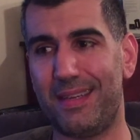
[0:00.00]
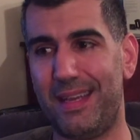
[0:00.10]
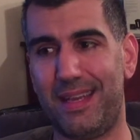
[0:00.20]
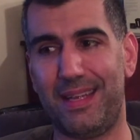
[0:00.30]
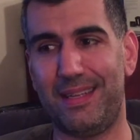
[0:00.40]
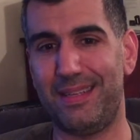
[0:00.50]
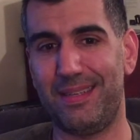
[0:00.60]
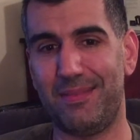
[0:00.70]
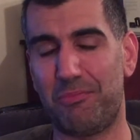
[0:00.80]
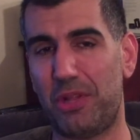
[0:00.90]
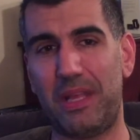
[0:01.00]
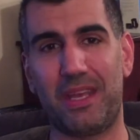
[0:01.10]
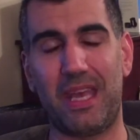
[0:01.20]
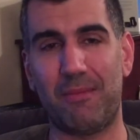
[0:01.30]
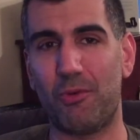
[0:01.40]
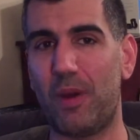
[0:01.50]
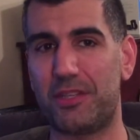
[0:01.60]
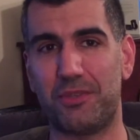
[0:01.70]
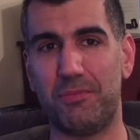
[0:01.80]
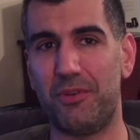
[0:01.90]
and play a game or
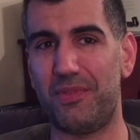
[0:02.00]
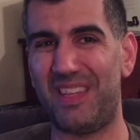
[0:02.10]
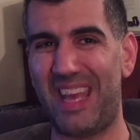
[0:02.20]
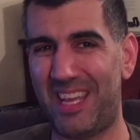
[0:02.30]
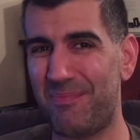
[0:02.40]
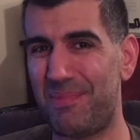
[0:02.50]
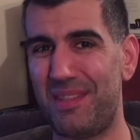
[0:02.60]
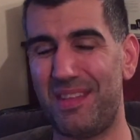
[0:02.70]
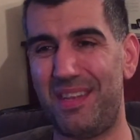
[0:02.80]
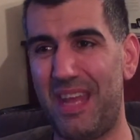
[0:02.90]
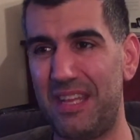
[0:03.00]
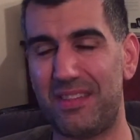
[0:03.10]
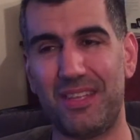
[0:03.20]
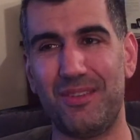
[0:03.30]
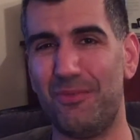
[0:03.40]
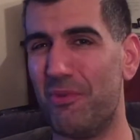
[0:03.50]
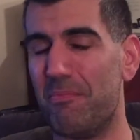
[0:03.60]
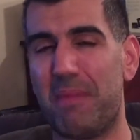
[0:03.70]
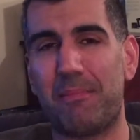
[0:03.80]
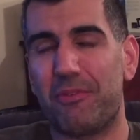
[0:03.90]
watch a movie, and that could be the night that you
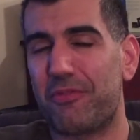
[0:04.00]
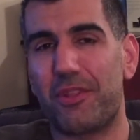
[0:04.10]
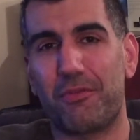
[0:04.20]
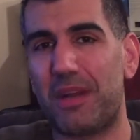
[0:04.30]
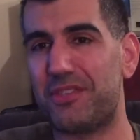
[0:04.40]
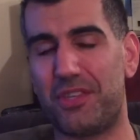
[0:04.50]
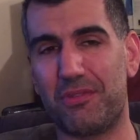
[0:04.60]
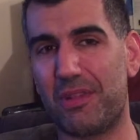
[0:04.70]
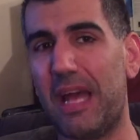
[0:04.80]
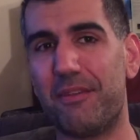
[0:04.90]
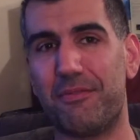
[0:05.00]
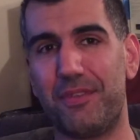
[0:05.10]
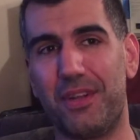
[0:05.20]
remember for the rest of your life.